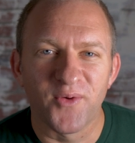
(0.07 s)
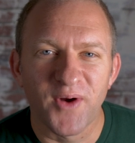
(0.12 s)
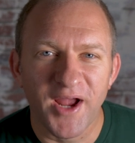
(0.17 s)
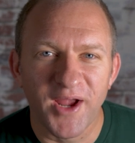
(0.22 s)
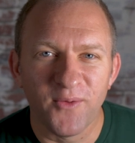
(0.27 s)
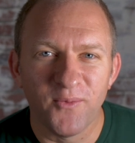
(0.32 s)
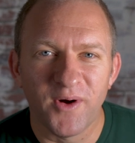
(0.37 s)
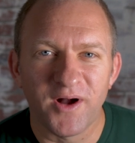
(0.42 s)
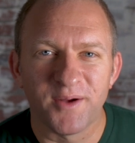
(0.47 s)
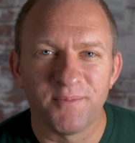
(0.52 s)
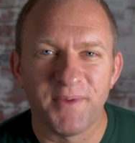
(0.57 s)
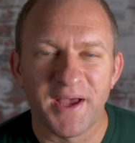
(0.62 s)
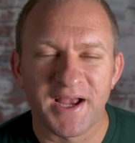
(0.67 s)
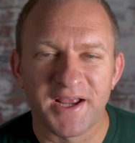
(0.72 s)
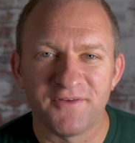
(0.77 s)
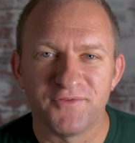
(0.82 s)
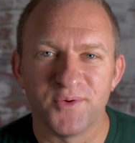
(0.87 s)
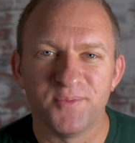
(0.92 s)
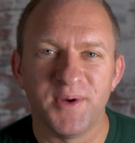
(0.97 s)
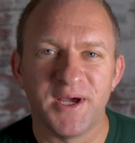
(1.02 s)
right, welcome back
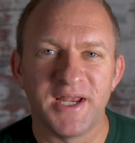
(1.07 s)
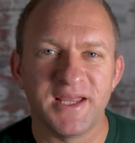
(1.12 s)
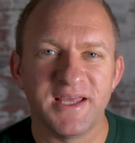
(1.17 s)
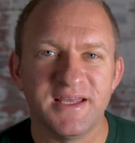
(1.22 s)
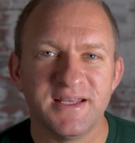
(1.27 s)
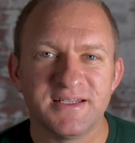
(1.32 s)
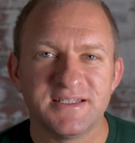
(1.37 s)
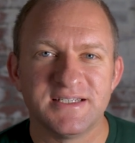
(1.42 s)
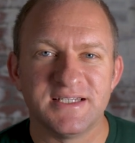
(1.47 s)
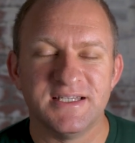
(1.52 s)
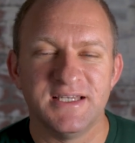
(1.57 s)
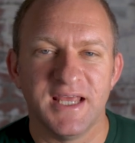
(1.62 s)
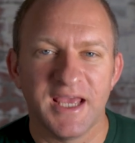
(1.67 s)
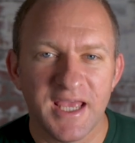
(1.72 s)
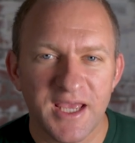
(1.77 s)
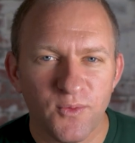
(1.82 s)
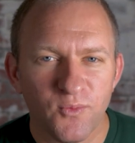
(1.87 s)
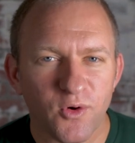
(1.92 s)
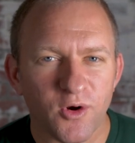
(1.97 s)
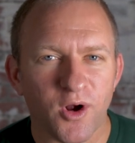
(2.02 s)
everybody.
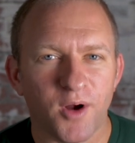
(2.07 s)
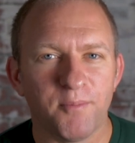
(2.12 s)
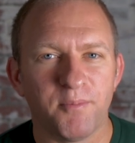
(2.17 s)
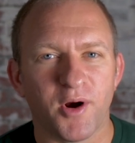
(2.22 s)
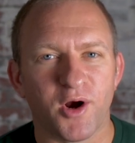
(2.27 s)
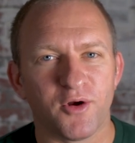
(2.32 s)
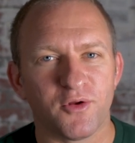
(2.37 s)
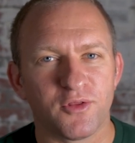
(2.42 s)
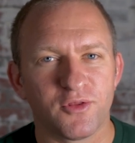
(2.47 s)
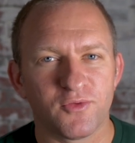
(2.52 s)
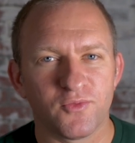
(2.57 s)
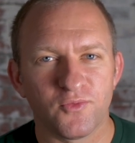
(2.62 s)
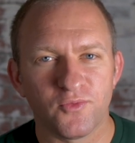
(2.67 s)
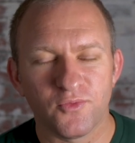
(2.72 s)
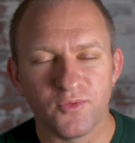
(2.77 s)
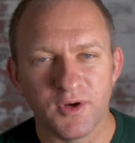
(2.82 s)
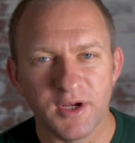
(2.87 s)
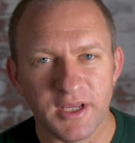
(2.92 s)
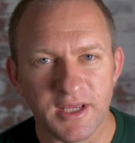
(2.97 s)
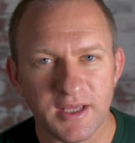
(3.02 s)
Today we're on part
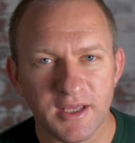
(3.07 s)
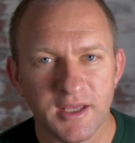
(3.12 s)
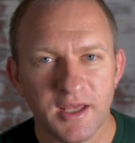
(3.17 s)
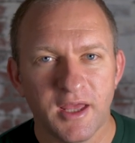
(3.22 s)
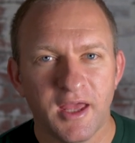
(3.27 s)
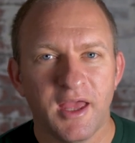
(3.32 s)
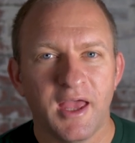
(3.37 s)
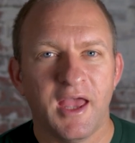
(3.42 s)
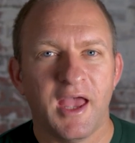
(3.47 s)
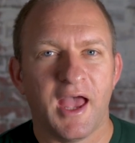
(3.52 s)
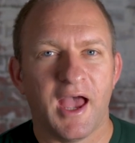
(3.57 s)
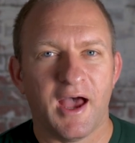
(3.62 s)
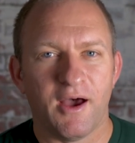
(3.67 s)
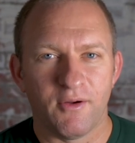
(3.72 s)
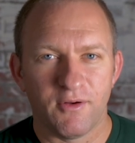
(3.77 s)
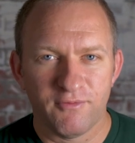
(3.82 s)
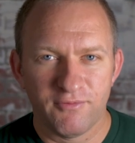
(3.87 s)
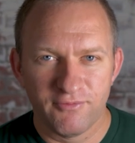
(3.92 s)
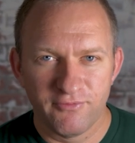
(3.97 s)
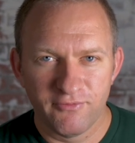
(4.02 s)
3
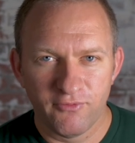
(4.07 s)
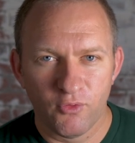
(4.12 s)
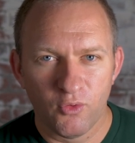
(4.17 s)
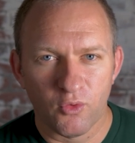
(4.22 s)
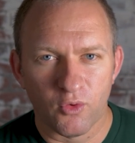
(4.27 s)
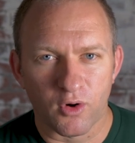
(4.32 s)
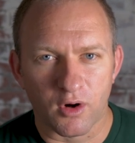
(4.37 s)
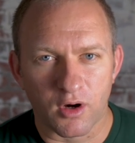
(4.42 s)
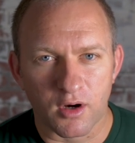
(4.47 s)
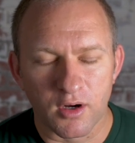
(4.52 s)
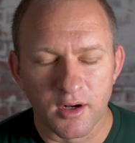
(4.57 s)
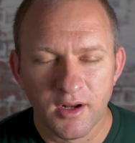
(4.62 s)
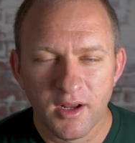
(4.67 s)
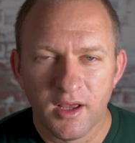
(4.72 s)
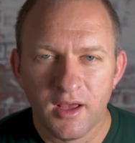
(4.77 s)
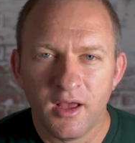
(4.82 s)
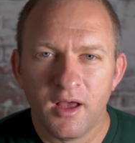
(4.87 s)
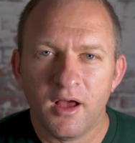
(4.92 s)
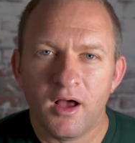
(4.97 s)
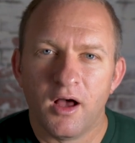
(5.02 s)
out of 4,
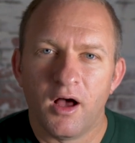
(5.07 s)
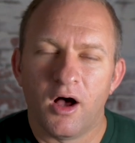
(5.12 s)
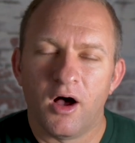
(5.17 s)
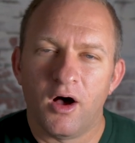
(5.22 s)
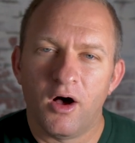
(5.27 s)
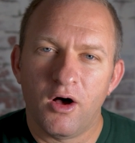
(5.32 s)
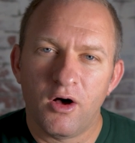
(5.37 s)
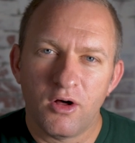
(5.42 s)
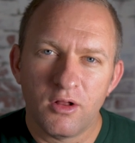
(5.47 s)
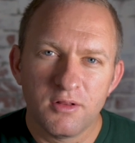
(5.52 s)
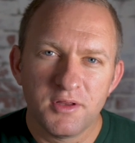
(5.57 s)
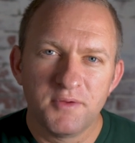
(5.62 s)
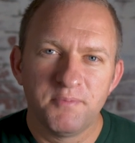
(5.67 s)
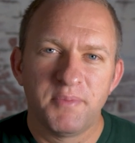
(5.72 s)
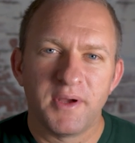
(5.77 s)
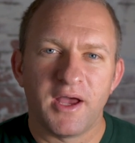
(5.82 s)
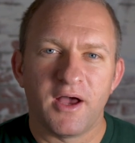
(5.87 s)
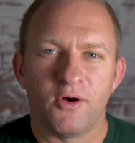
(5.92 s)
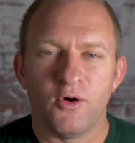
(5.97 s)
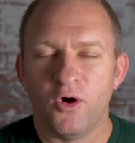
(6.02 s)
all
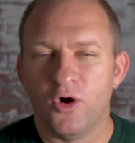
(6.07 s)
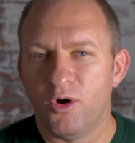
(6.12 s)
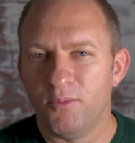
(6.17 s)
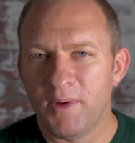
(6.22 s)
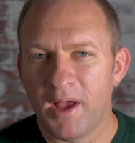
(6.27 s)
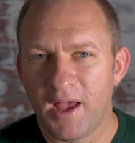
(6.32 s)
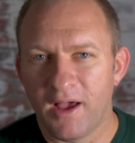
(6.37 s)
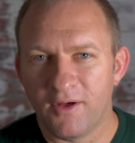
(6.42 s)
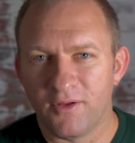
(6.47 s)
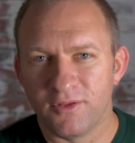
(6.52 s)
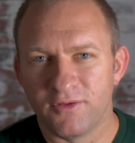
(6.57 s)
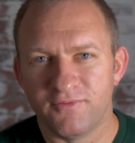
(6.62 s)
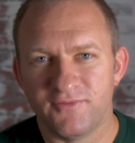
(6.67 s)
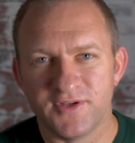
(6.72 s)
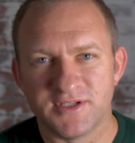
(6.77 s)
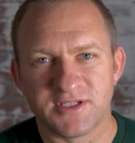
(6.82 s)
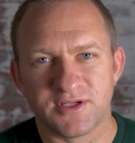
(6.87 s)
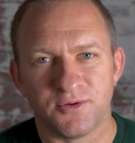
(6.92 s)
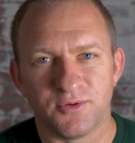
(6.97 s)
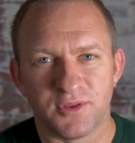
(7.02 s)
about home health
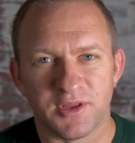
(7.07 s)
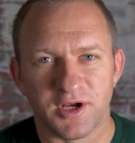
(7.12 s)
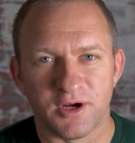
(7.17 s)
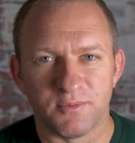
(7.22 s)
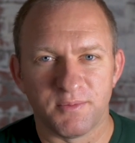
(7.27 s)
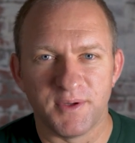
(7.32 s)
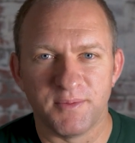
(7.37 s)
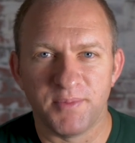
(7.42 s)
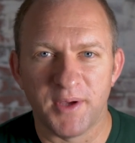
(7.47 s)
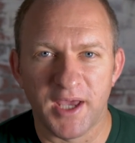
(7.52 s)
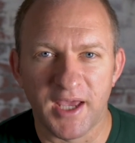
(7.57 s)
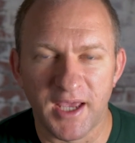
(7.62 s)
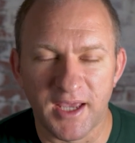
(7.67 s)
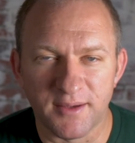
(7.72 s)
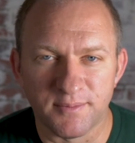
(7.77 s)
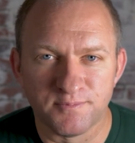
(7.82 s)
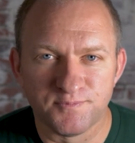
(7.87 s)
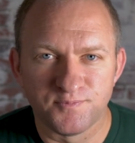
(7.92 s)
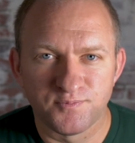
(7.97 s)
physical therapy pay.